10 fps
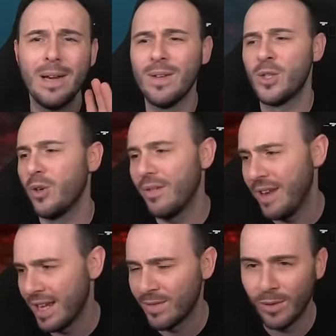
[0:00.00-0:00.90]
even sure if he
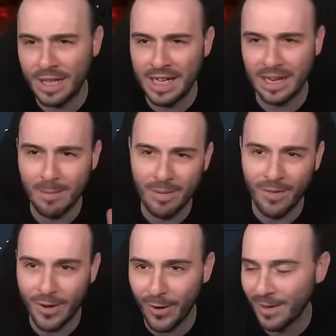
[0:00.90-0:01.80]
has full gear, I'll be
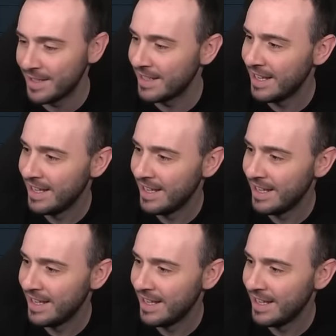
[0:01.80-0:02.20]
very honest.